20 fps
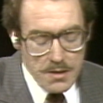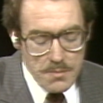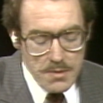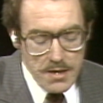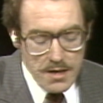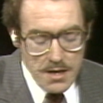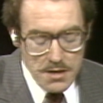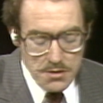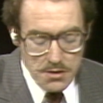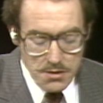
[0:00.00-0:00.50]
Let
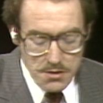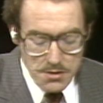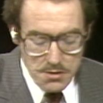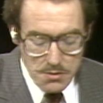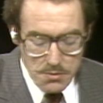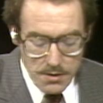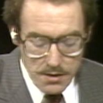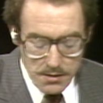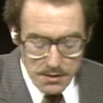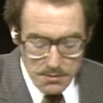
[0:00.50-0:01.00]
me ask you
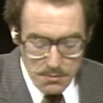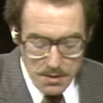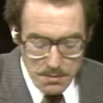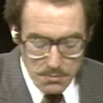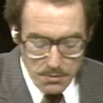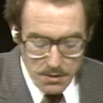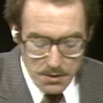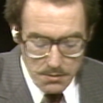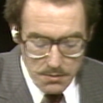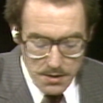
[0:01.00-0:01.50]
just quickly one
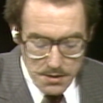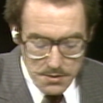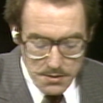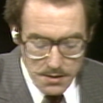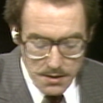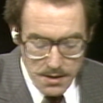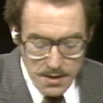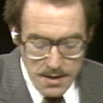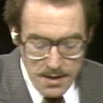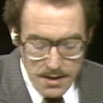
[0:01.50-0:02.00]
more
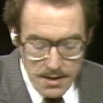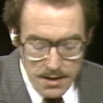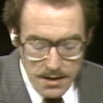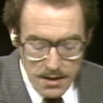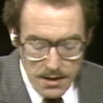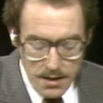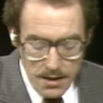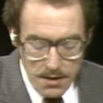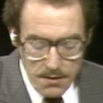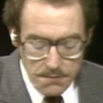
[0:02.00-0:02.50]
question.
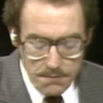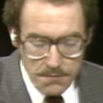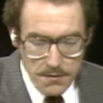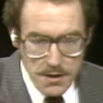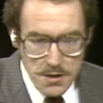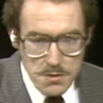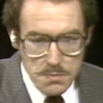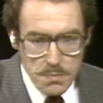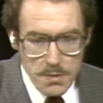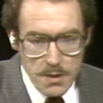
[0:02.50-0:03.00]
If
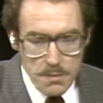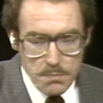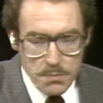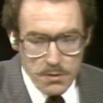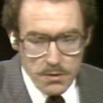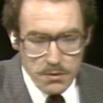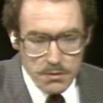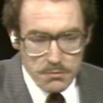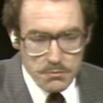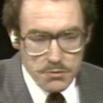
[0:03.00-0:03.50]
these
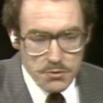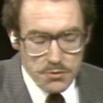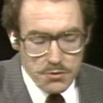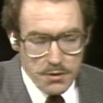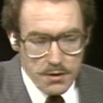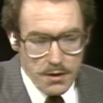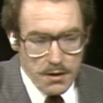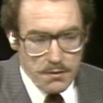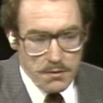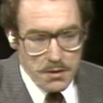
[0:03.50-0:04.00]
people
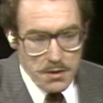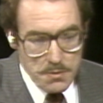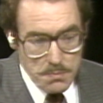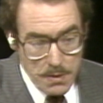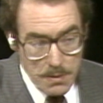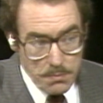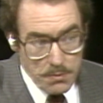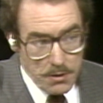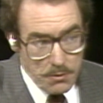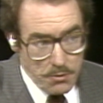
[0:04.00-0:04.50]
these
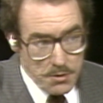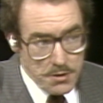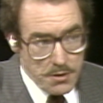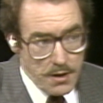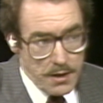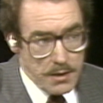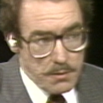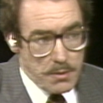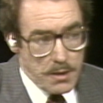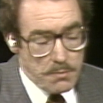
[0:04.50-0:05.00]
people that we're
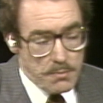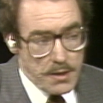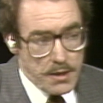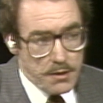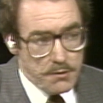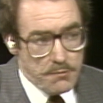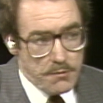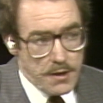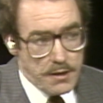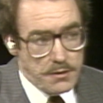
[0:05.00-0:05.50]
talking about
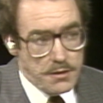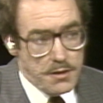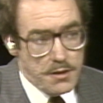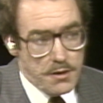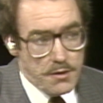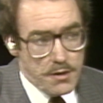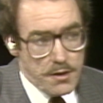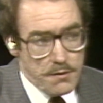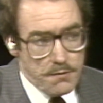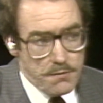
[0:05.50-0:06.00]
being affected
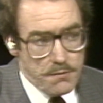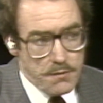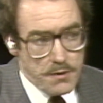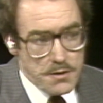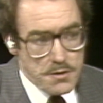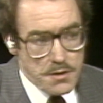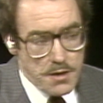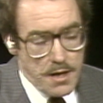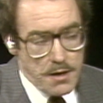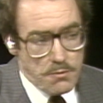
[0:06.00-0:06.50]
here, if
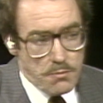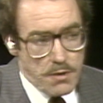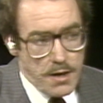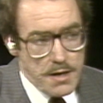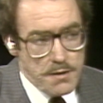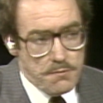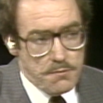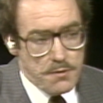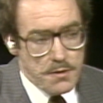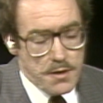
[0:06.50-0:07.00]
it's not
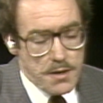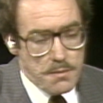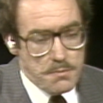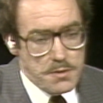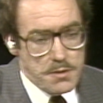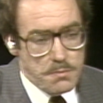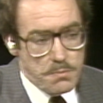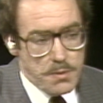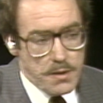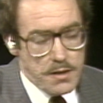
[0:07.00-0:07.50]
right for
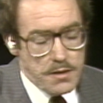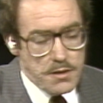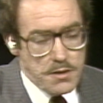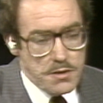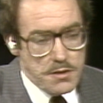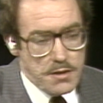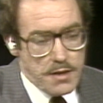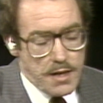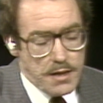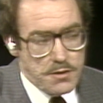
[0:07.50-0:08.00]
them to pay
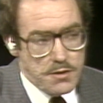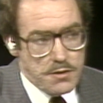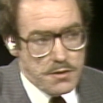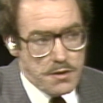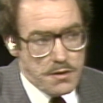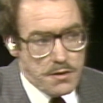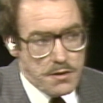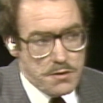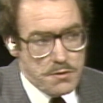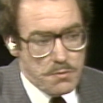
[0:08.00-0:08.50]
these taxes
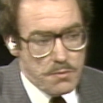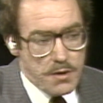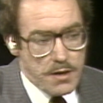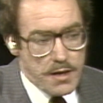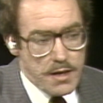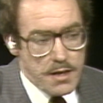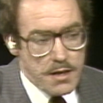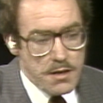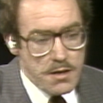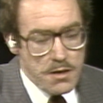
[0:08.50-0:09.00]
in this
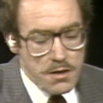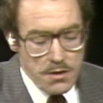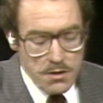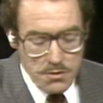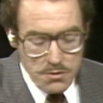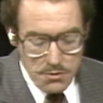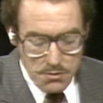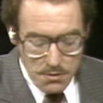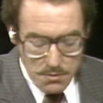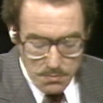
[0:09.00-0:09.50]
way,
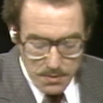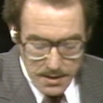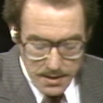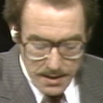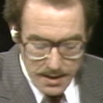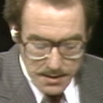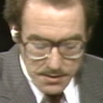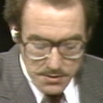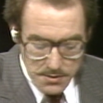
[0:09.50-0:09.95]
should we not